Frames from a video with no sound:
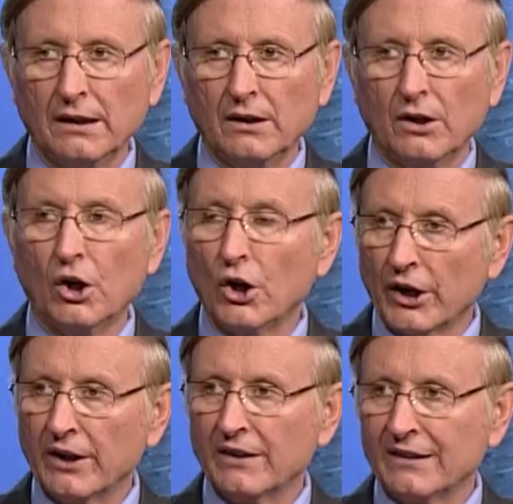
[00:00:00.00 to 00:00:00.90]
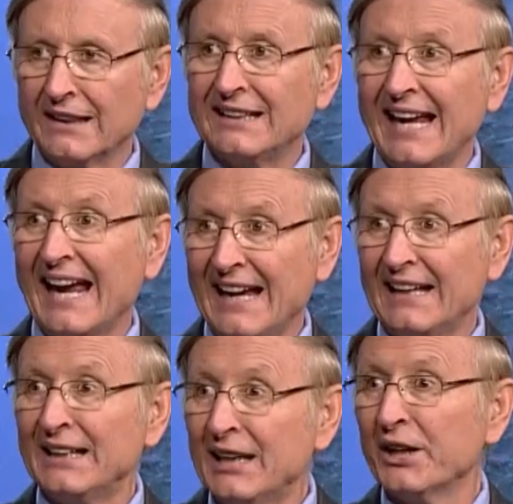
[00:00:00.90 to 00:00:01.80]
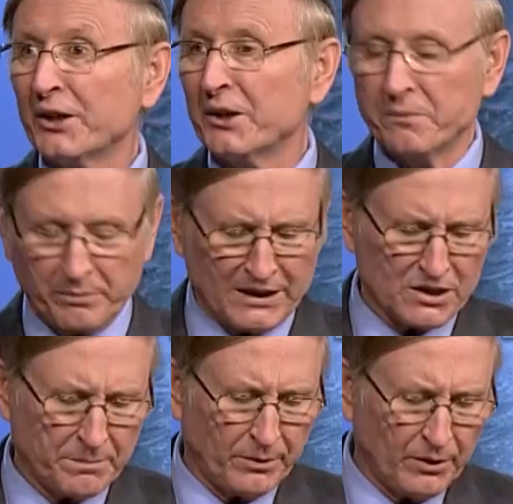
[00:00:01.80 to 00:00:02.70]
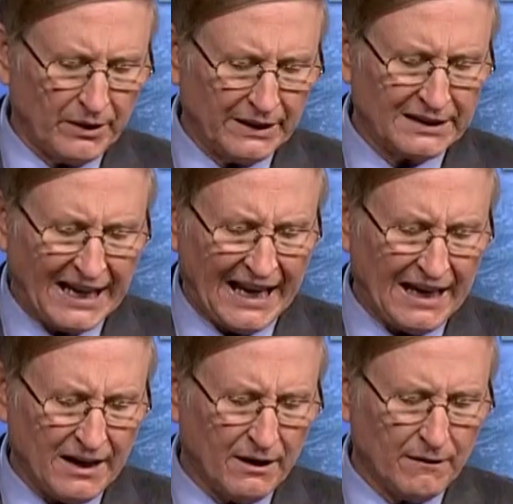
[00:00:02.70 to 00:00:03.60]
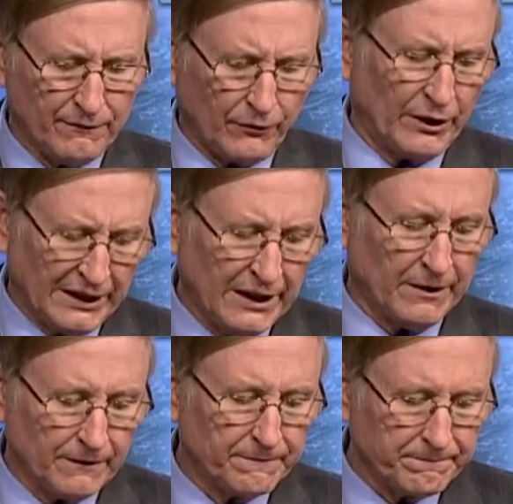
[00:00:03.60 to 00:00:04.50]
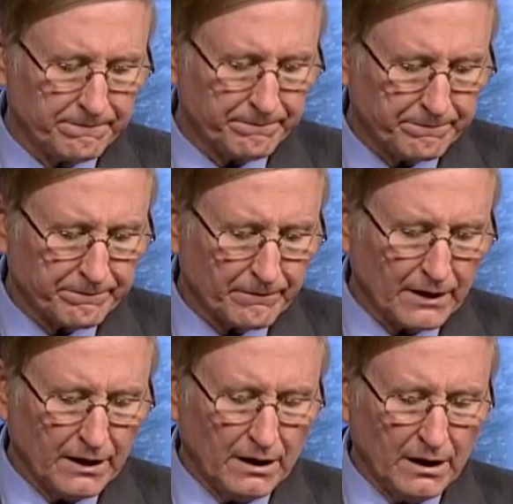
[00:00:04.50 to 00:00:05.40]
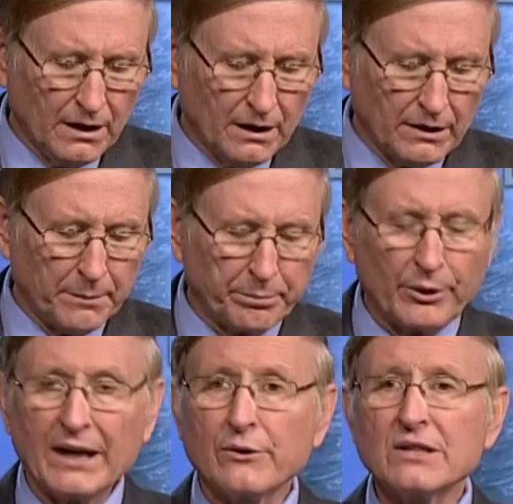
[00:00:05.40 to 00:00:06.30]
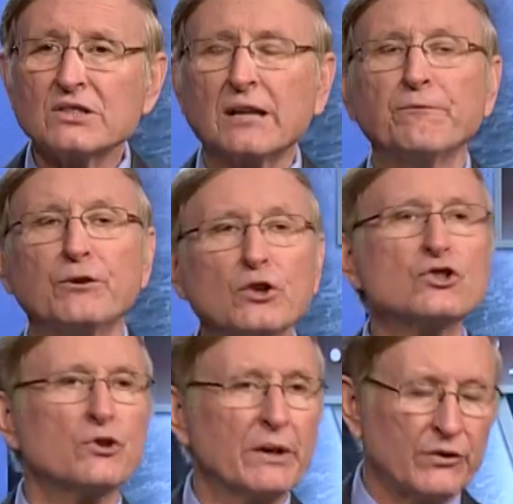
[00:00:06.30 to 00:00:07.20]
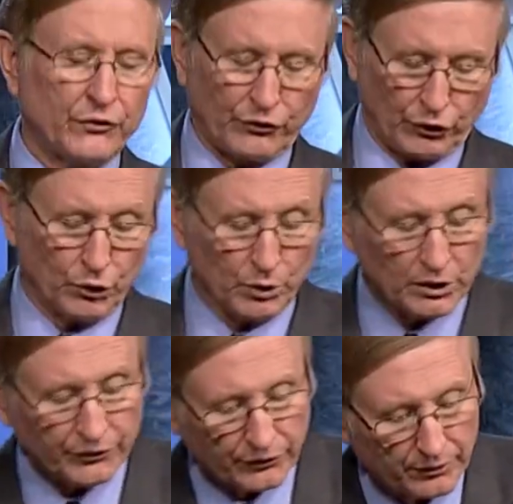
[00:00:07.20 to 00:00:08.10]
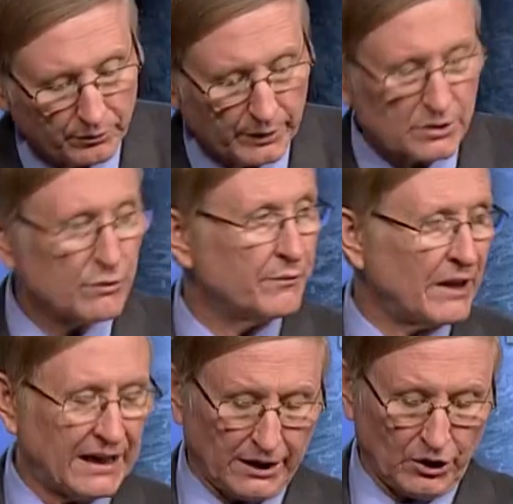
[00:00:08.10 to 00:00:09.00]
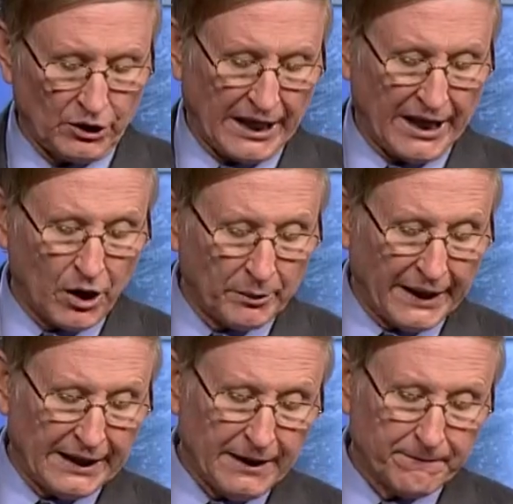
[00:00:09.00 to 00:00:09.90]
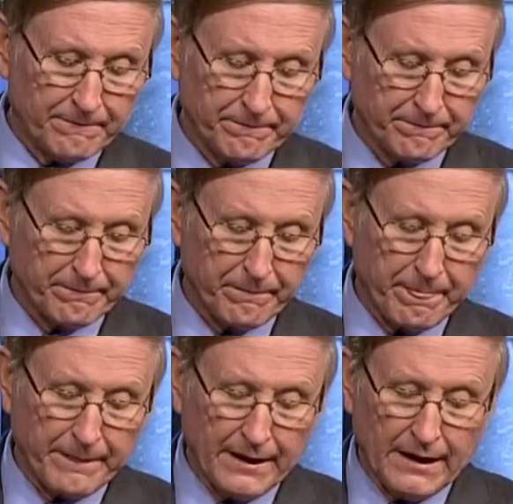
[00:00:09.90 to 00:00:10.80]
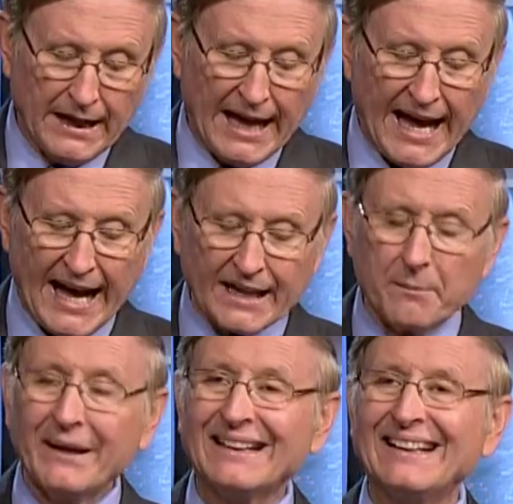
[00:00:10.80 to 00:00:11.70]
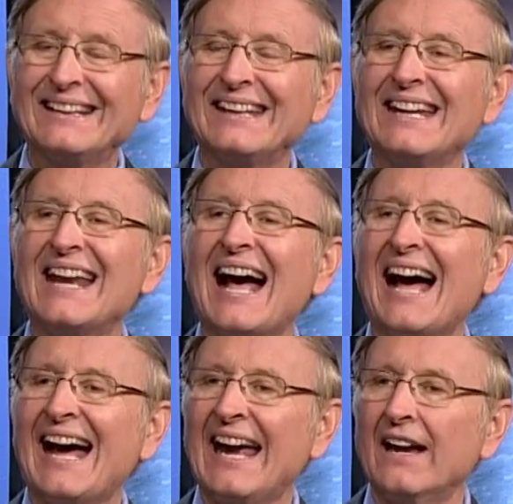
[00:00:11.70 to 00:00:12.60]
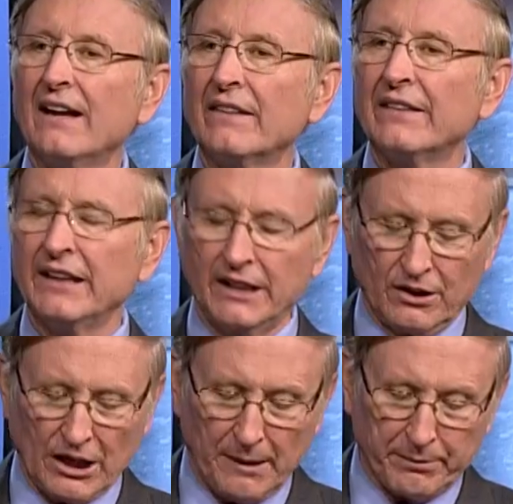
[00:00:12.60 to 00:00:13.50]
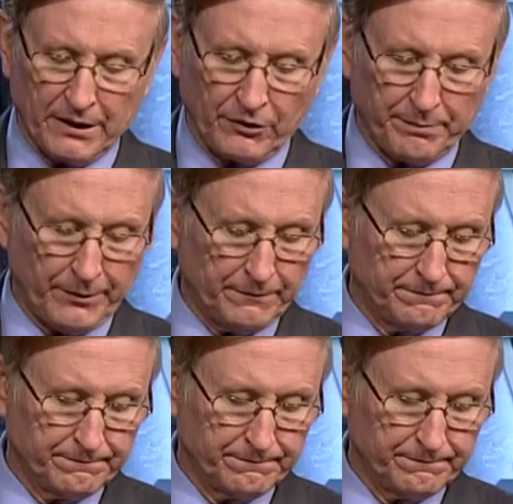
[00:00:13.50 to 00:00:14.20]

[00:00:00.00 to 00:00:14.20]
or the day-year principle, day for a year. The preterist and futurist schools, which we've taken a look at already, adamantly deny the year-day principle.